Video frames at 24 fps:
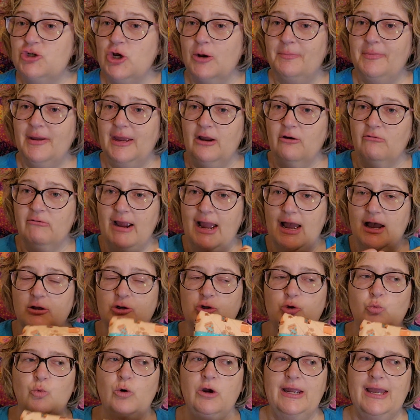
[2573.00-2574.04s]
jumping
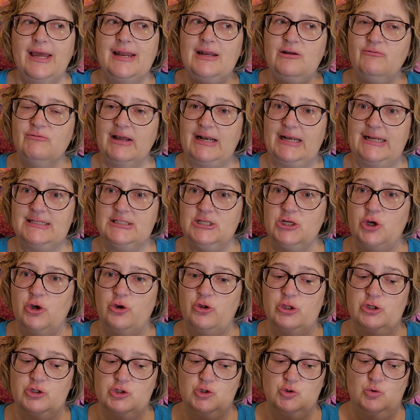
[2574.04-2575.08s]
around. We're getting ready to go to
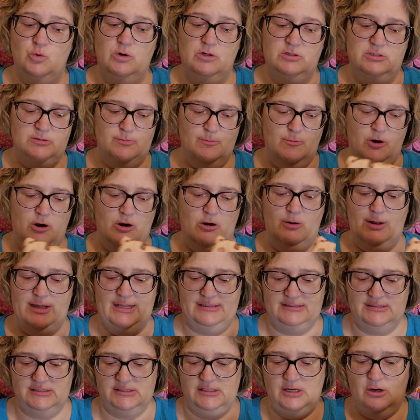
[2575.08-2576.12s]
the shore tomorrow,
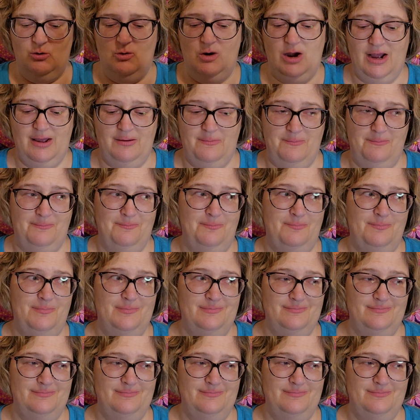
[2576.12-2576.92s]
and so I'm